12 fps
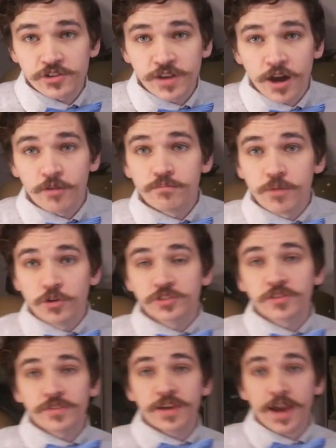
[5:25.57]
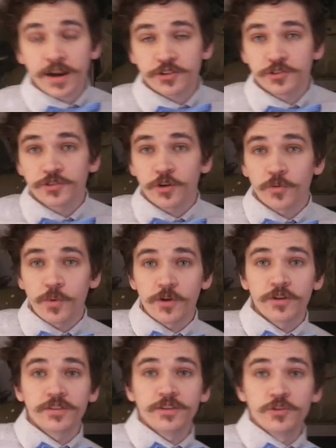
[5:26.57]
Now, most of the actors are
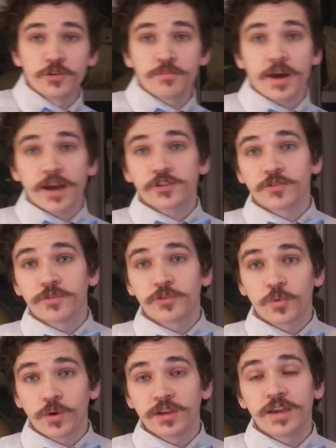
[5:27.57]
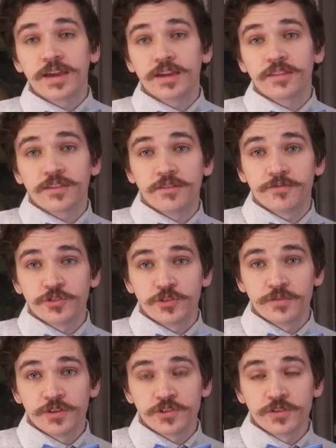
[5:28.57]
wearing the unit patch of the 28th Infantry
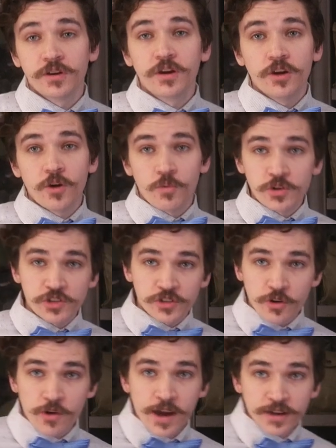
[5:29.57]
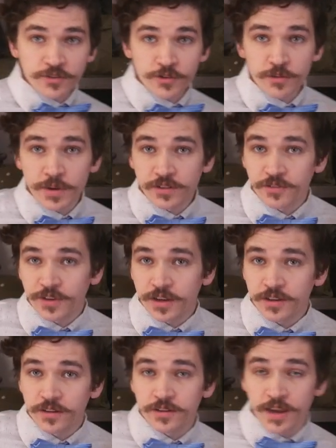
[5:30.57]
Division, which is correct for the
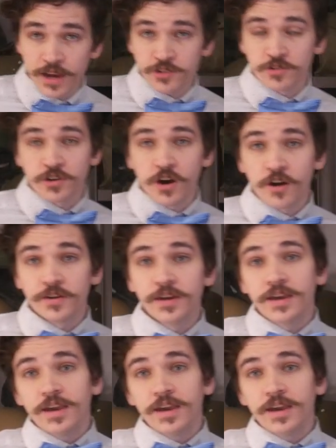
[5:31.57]
Pennsylvania National Guard.